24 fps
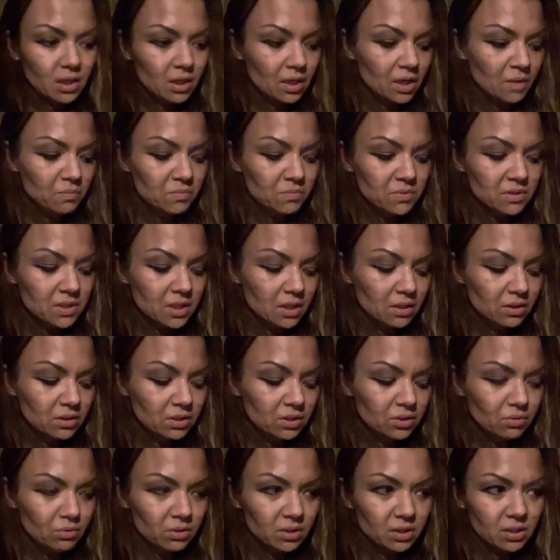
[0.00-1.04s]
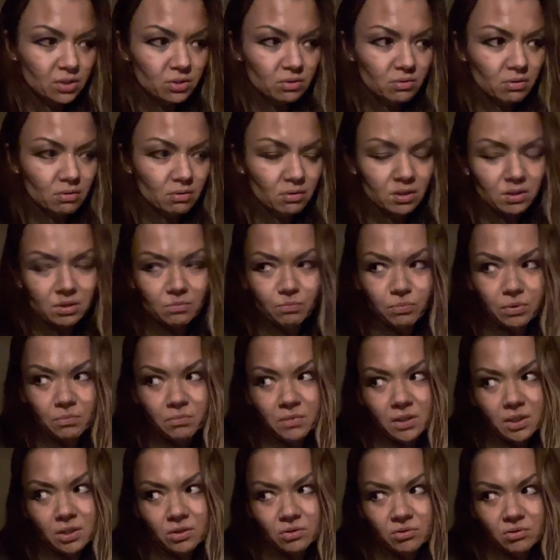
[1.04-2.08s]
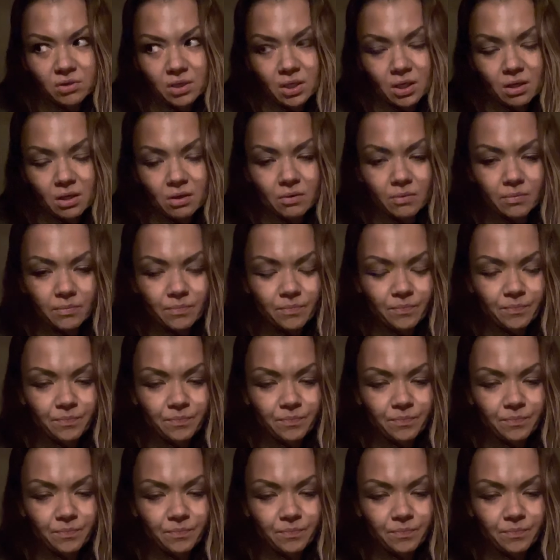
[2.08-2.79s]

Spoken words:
I'm scared to do it because you're going to put me in jail.